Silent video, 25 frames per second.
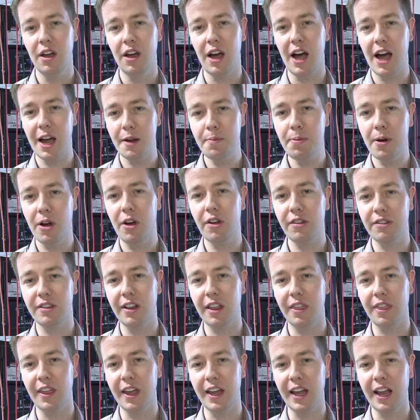I
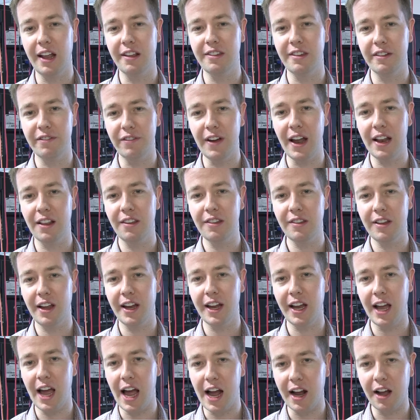personally think it's events
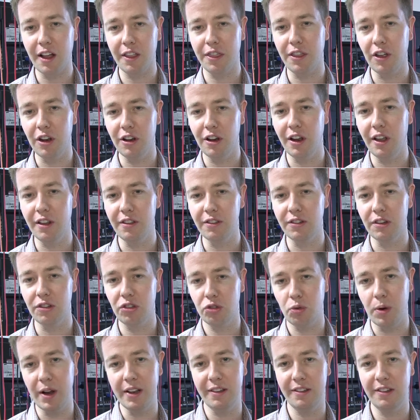like Hackathon London
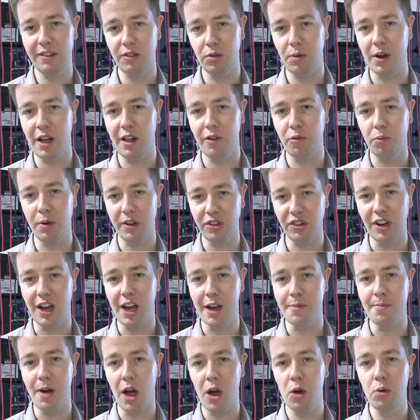2012, which
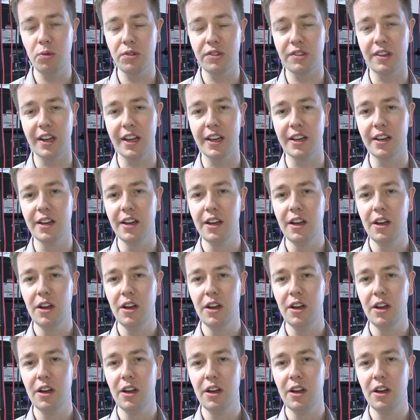I'm hosting,